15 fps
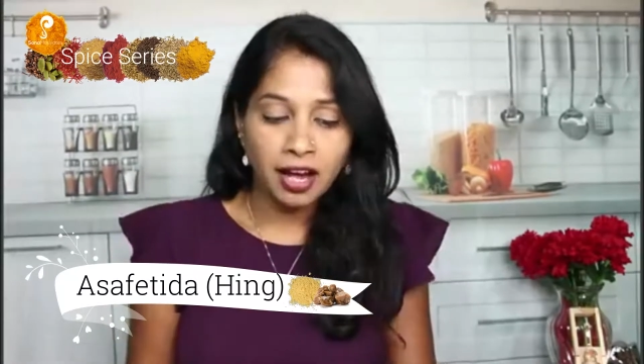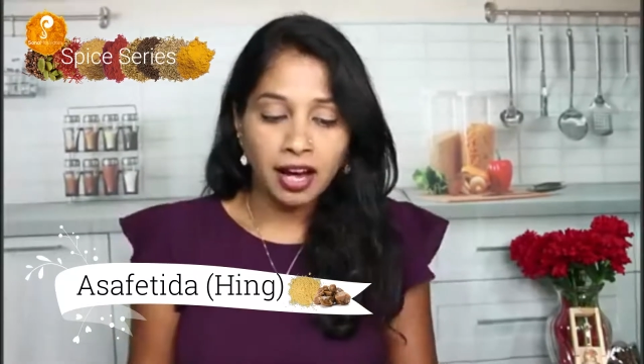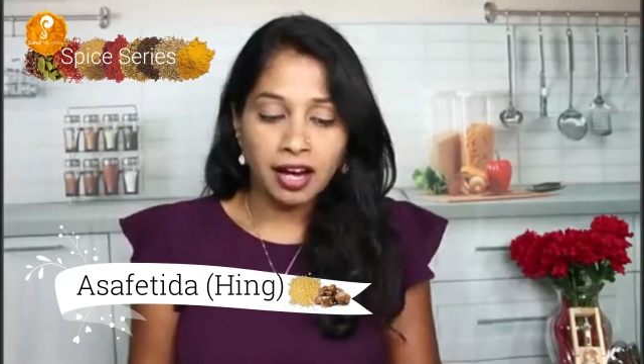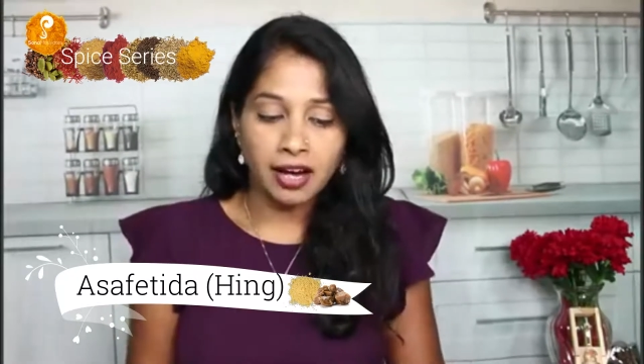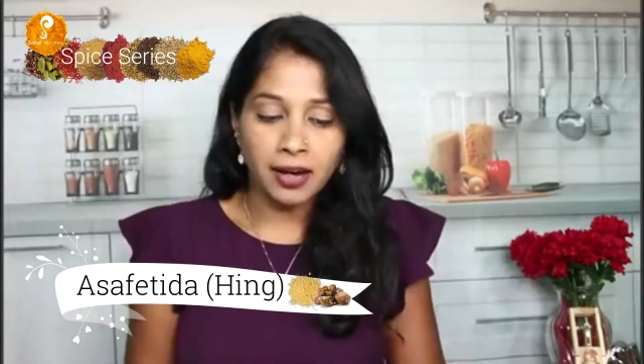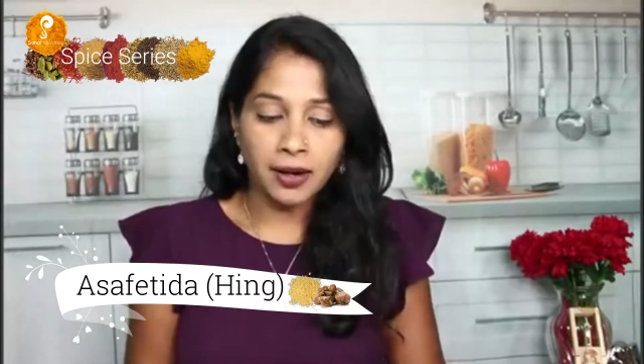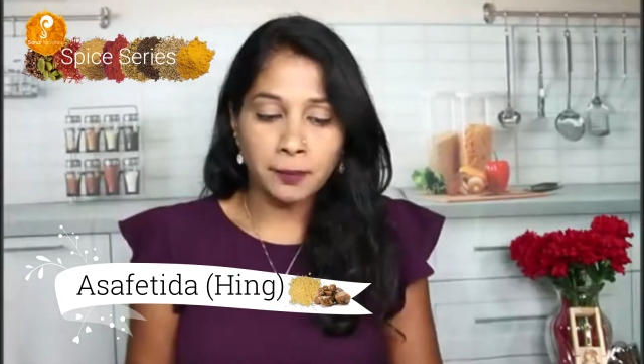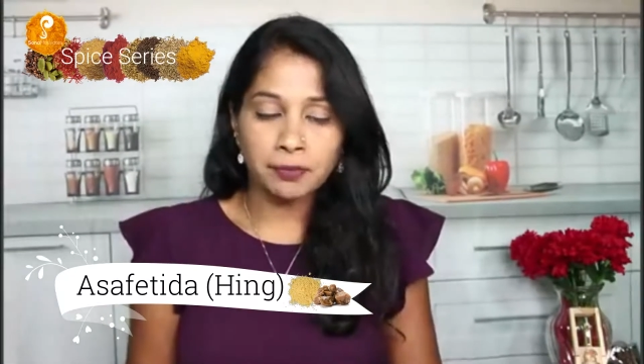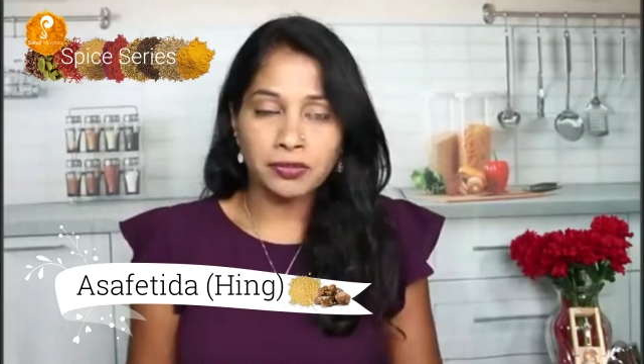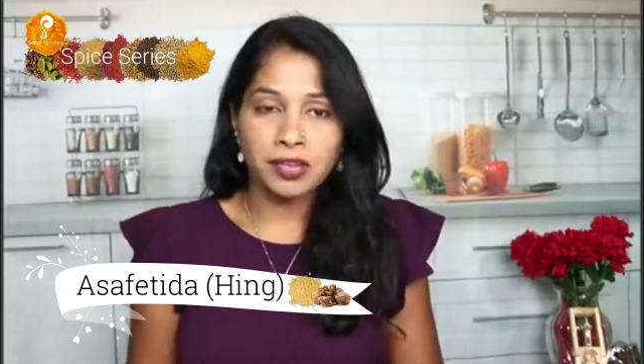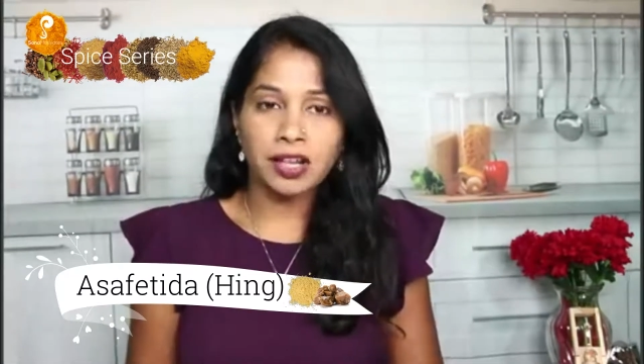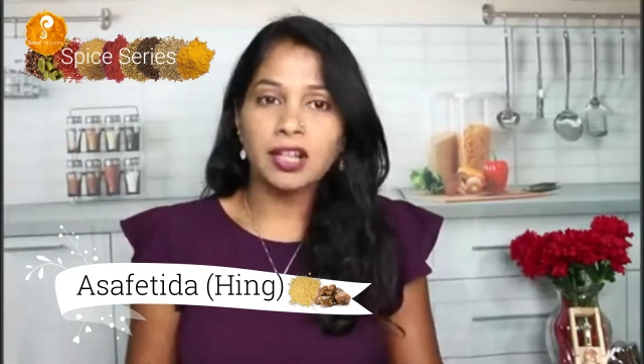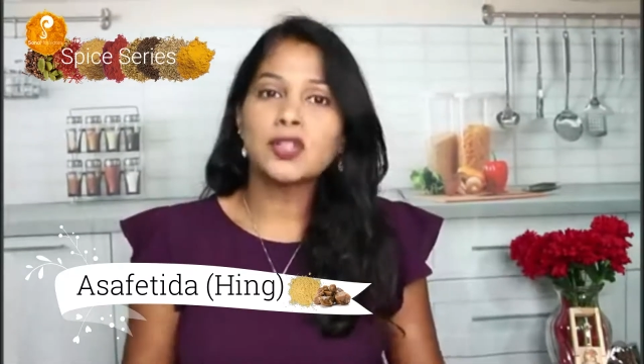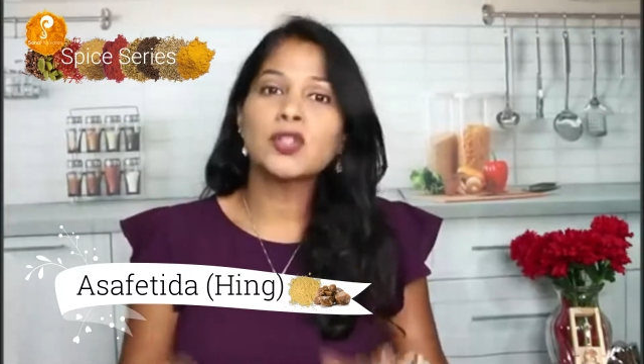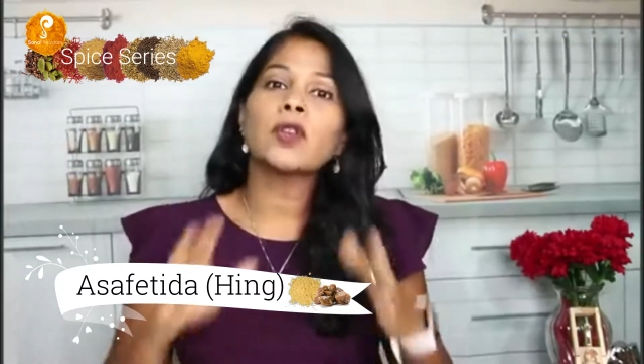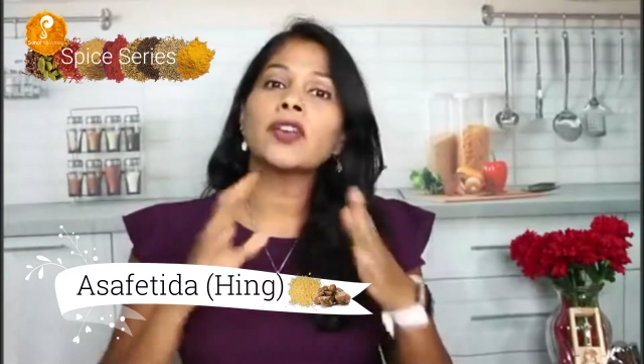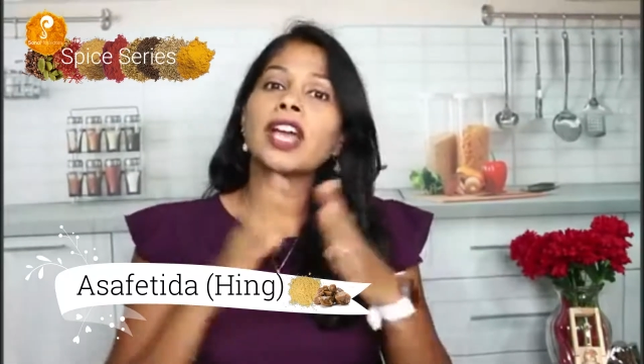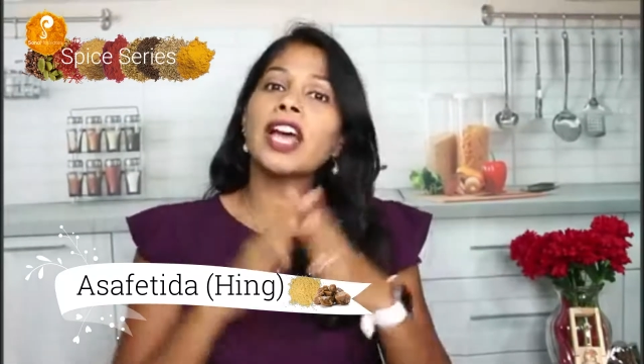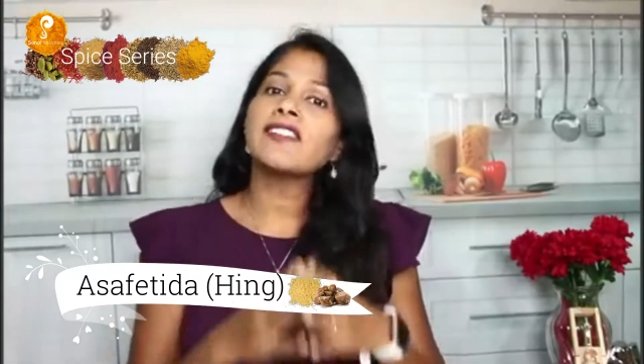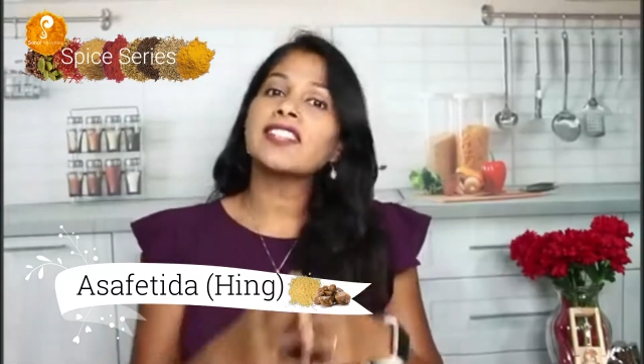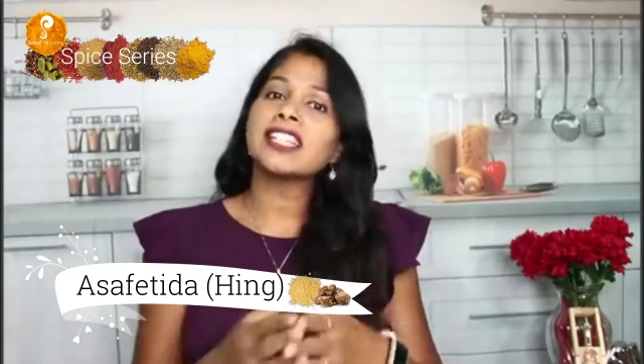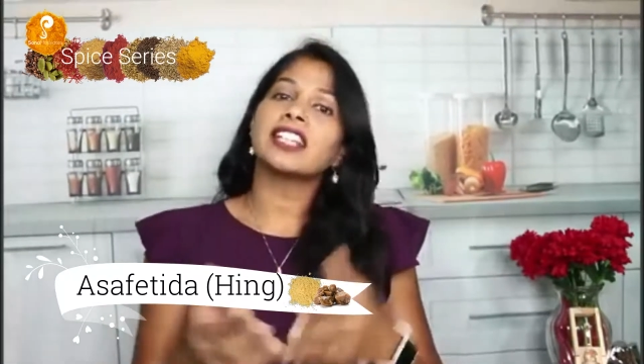So we
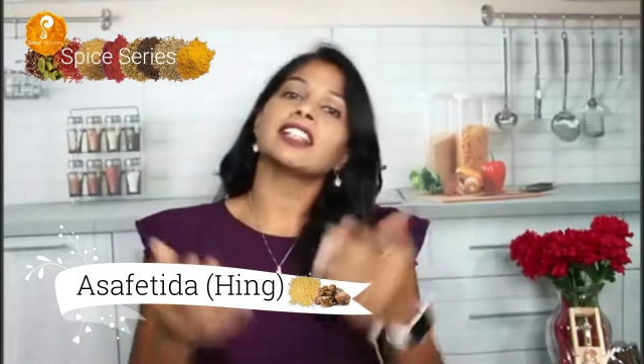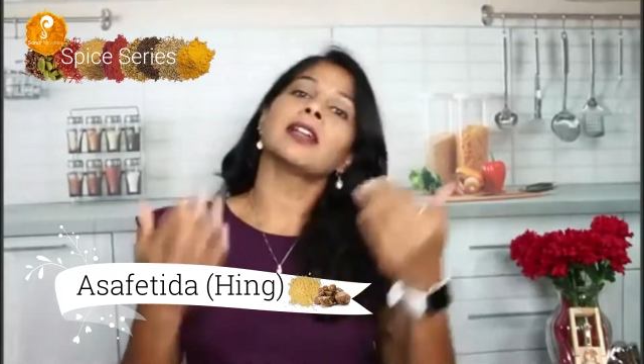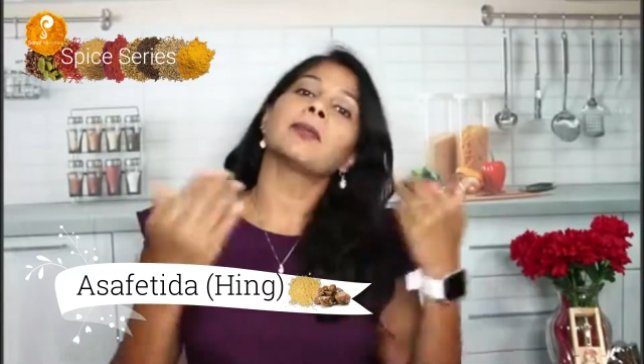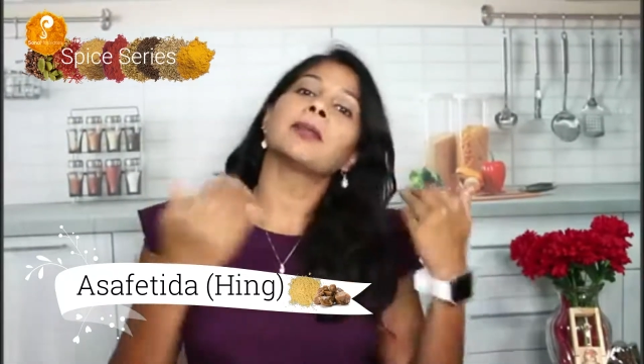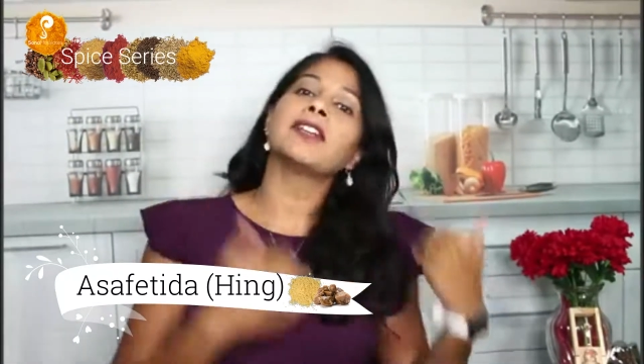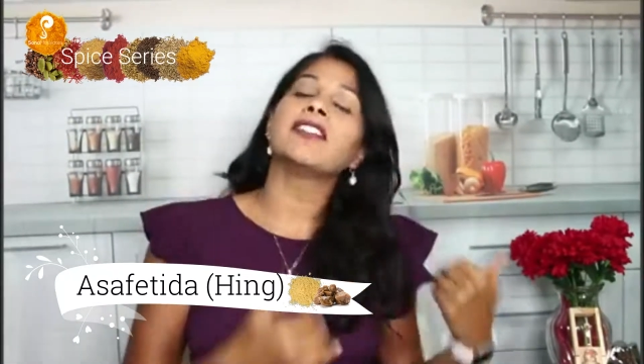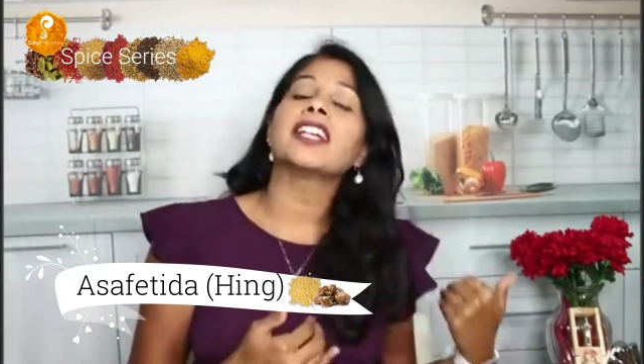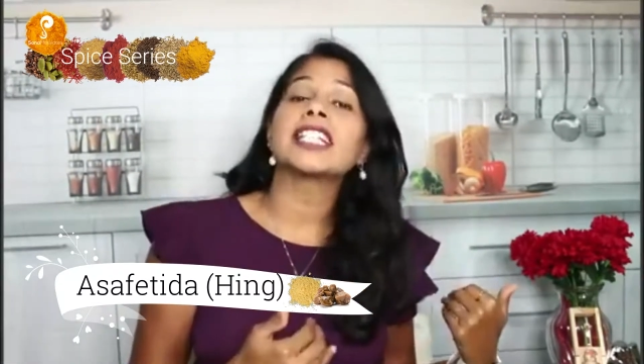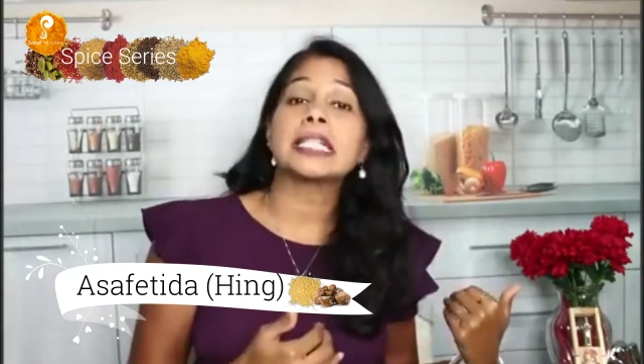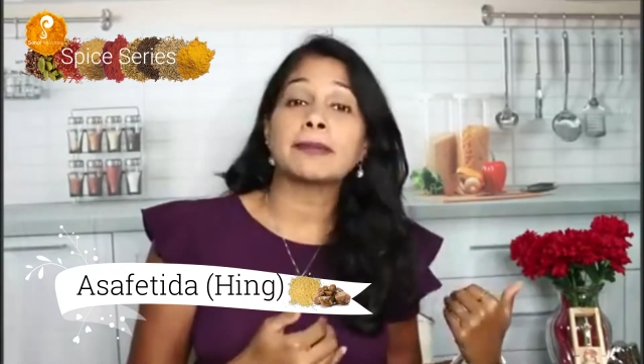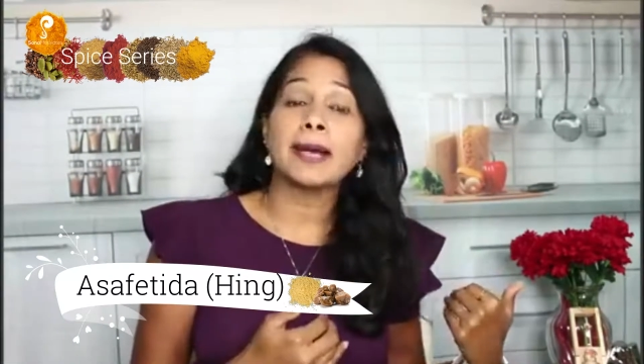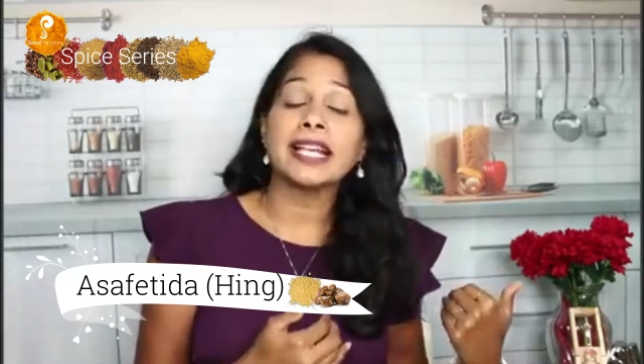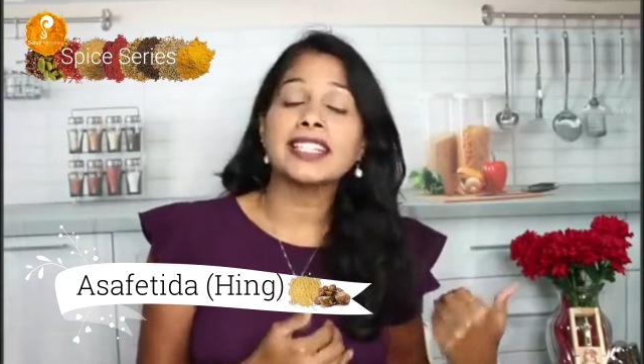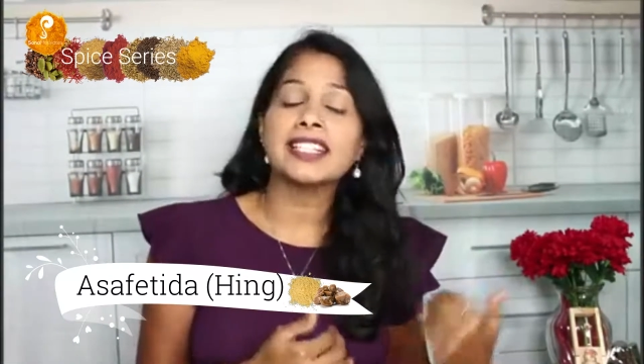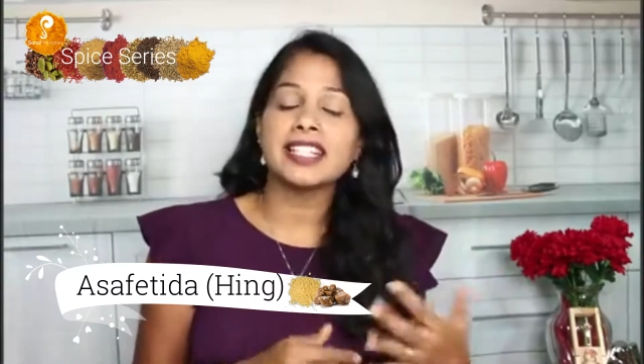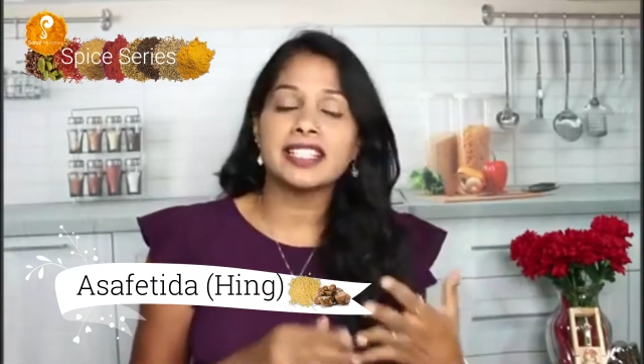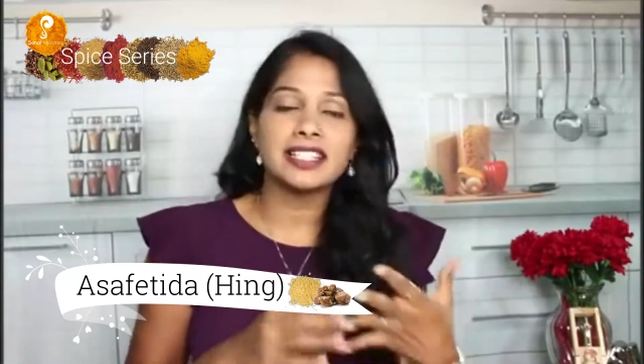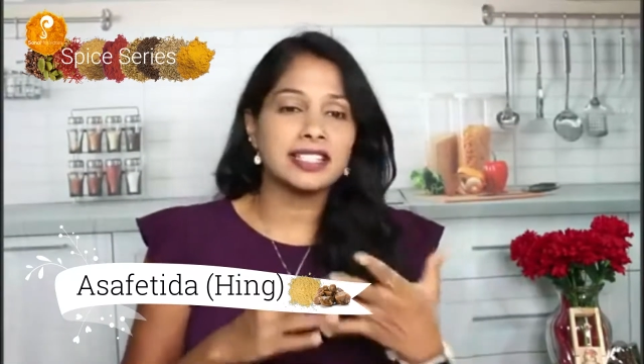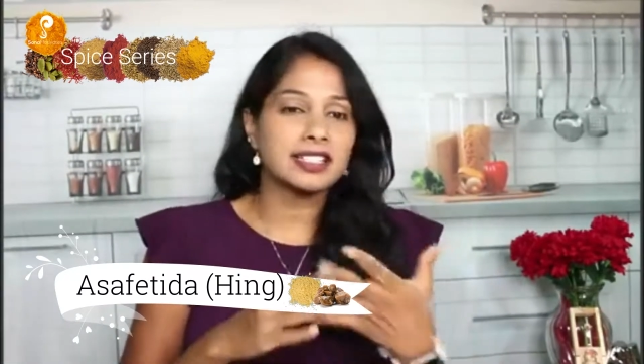have seen the previous spices.